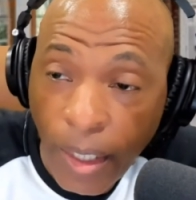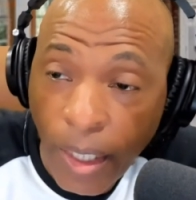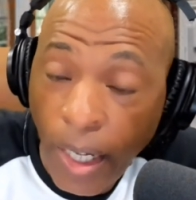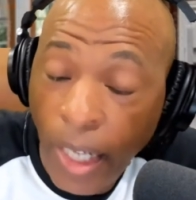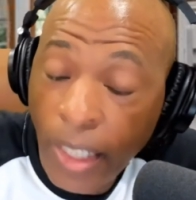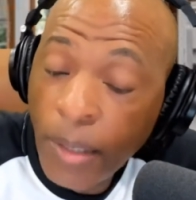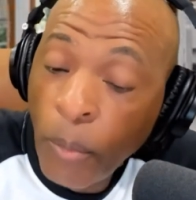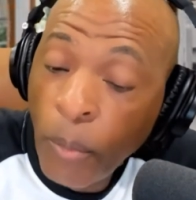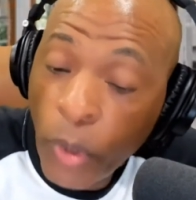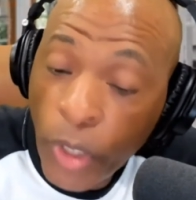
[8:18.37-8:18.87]

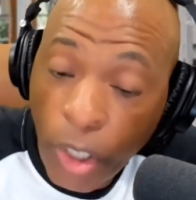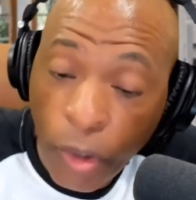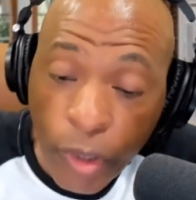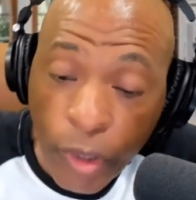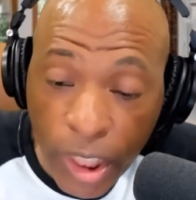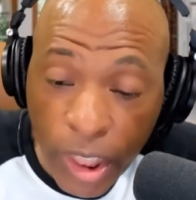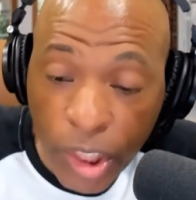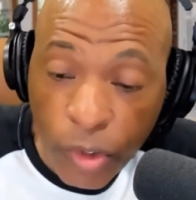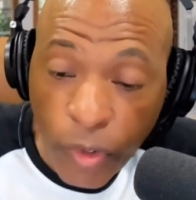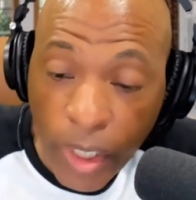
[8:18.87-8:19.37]
and the more you increase
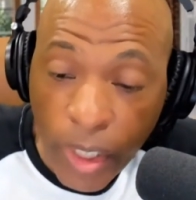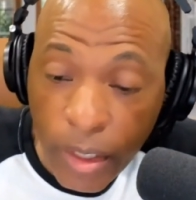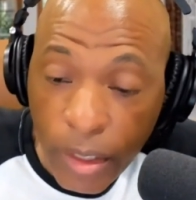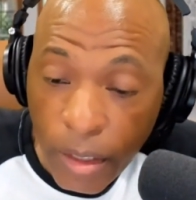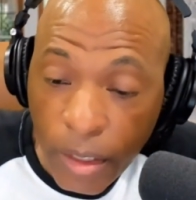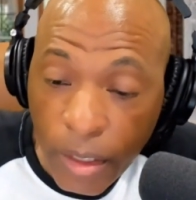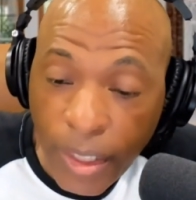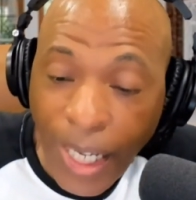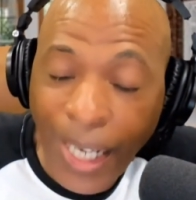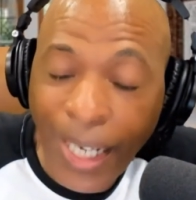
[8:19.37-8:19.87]
the strength,
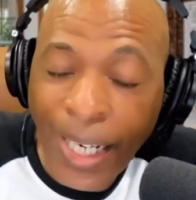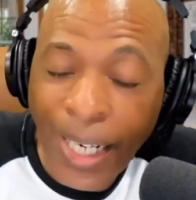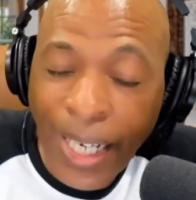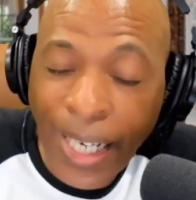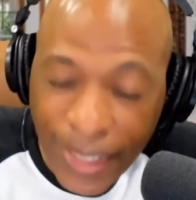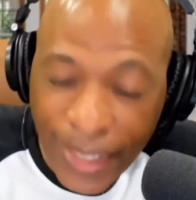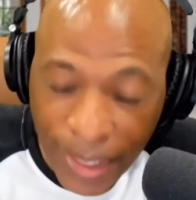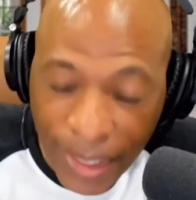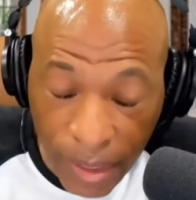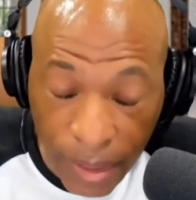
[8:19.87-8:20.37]
you
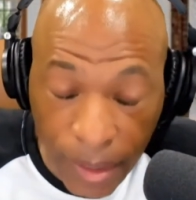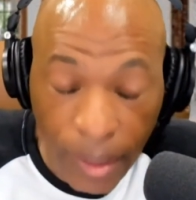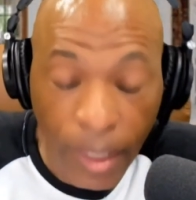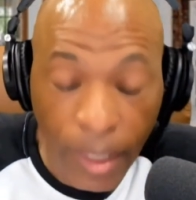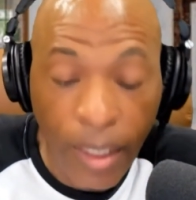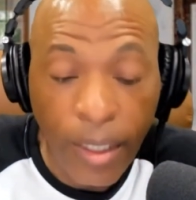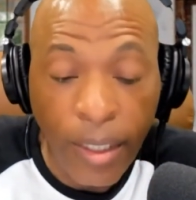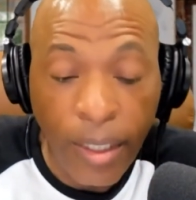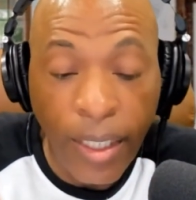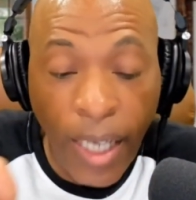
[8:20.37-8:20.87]
lessen
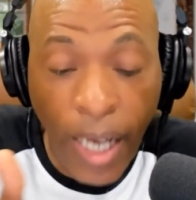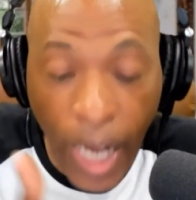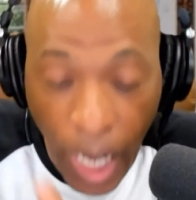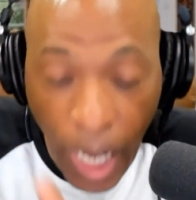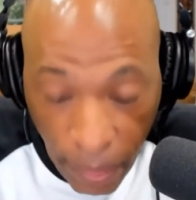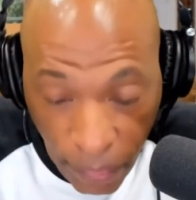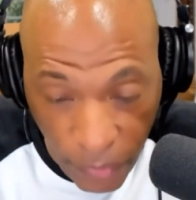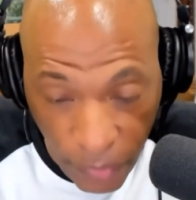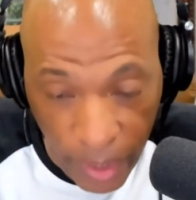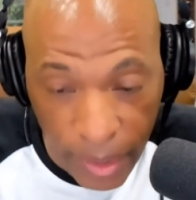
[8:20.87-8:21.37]
the
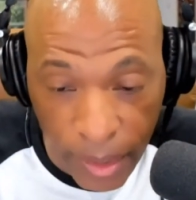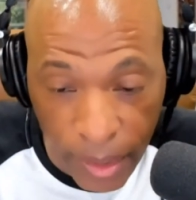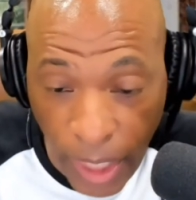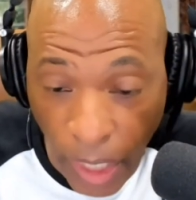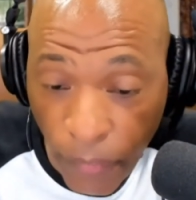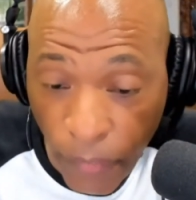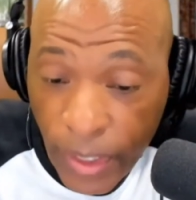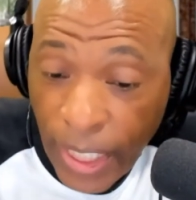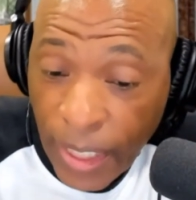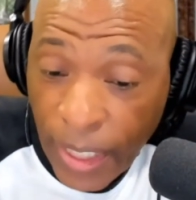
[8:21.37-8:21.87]
offense. You
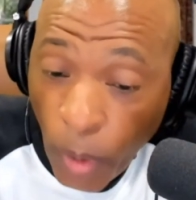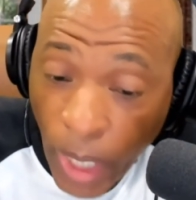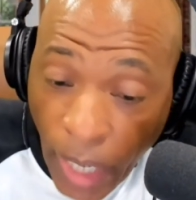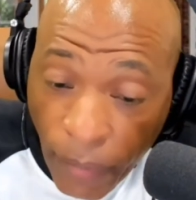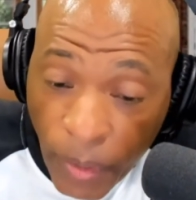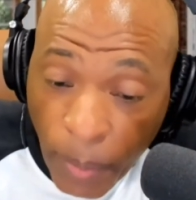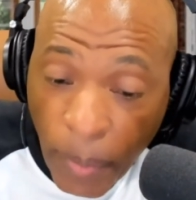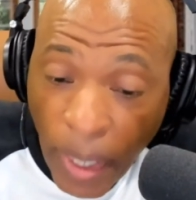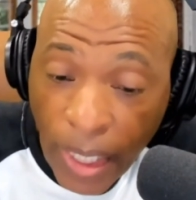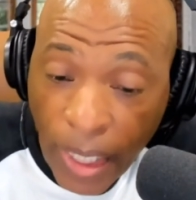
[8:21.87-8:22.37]
have to think about have
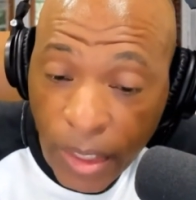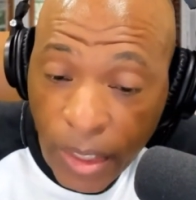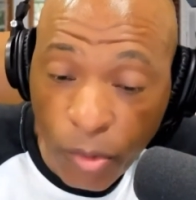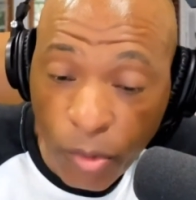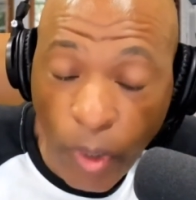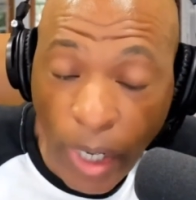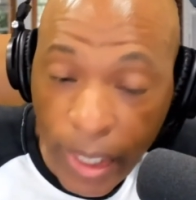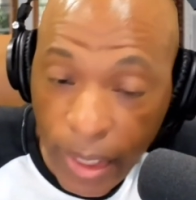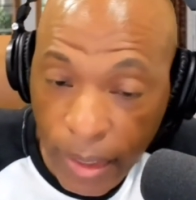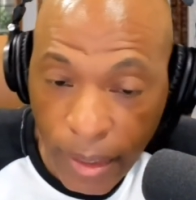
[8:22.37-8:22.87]
the balance
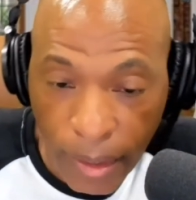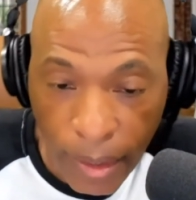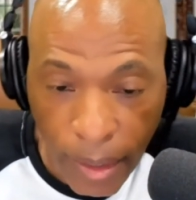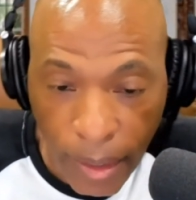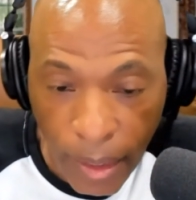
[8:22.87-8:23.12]
right.